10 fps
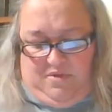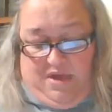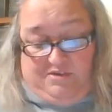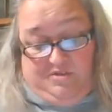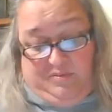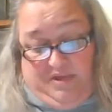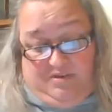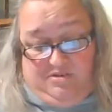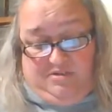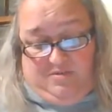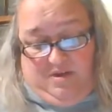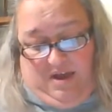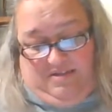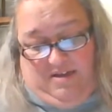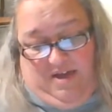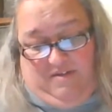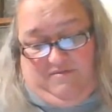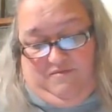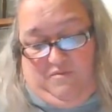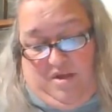Actually, with Ashley's work, I think I've
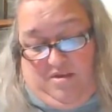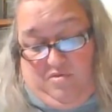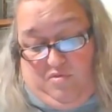read